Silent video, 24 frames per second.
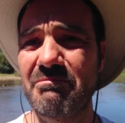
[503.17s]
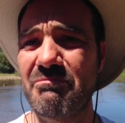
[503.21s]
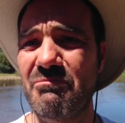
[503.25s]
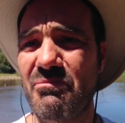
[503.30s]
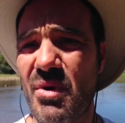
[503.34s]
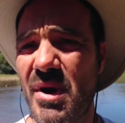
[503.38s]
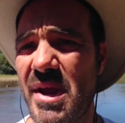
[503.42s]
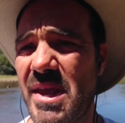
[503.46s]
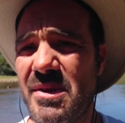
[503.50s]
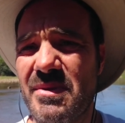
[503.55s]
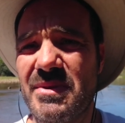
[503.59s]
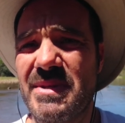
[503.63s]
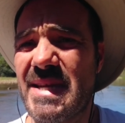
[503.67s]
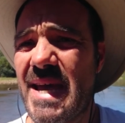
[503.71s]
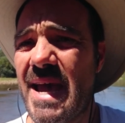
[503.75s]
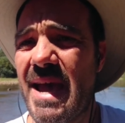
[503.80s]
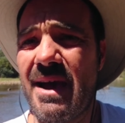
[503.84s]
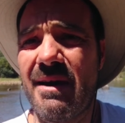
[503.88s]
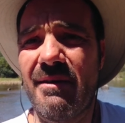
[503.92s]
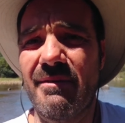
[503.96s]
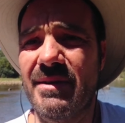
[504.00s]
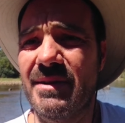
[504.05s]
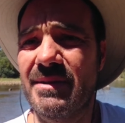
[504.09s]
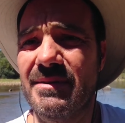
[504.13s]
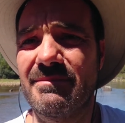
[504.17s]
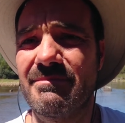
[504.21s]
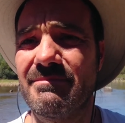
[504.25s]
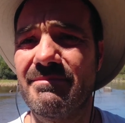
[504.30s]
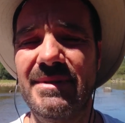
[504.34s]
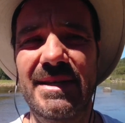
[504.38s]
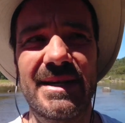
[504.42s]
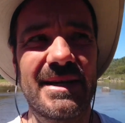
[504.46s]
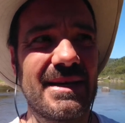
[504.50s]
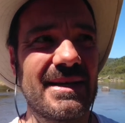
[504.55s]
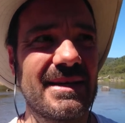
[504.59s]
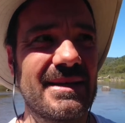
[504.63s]
bring you down. And
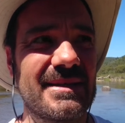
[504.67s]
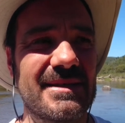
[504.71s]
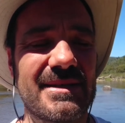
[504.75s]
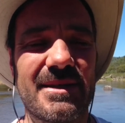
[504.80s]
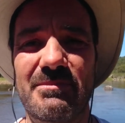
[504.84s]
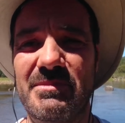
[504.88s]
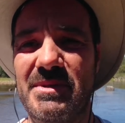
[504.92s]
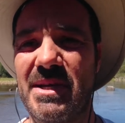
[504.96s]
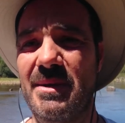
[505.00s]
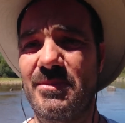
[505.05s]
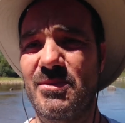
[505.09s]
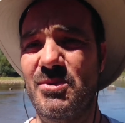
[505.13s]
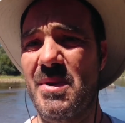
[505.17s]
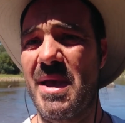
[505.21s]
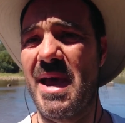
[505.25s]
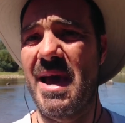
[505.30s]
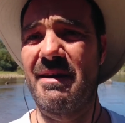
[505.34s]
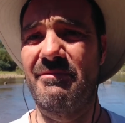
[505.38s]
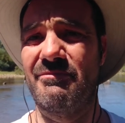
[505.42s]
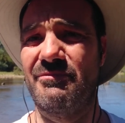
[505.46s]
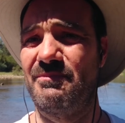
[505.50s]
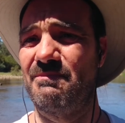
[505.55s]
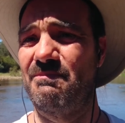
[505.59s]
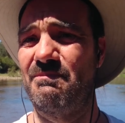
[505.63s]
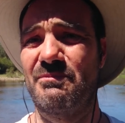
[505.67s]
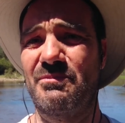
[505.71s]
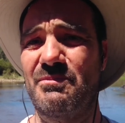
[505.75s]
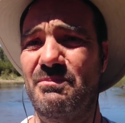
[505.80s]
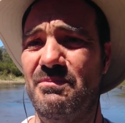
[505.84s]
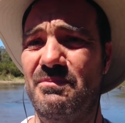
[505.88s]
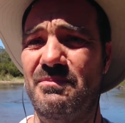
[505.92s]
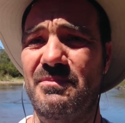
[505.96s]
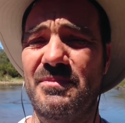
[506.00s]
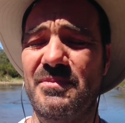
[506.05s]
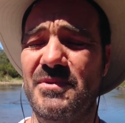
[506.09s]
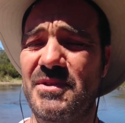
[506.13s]
sometimes we have
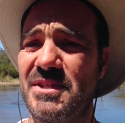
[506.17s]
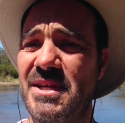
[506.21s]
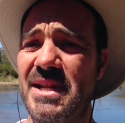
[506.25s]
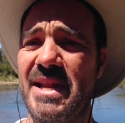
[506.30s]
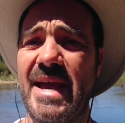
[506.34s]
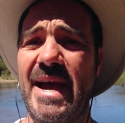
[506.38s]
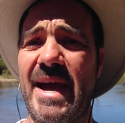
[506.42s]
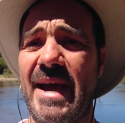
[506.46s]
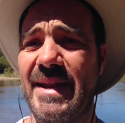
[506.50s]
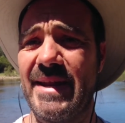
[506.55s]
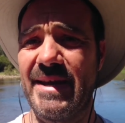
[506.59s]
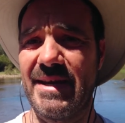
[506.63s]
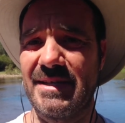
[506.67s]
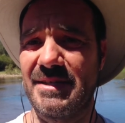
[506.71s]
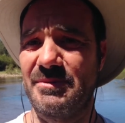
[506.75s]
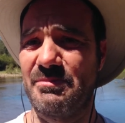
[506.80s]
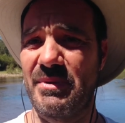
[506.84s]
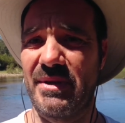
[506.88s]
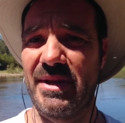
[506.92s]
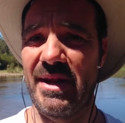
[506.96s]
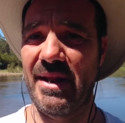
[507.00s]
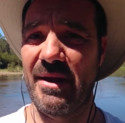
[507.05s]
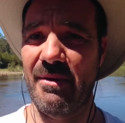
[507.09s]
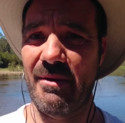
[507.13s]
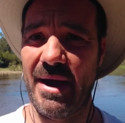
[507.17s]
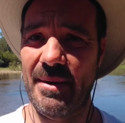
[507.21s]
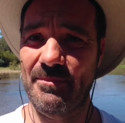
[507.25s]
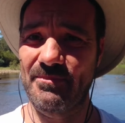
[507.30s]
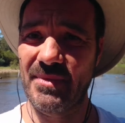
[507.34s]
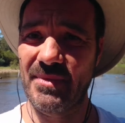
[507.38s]
silly ideas, but anyway,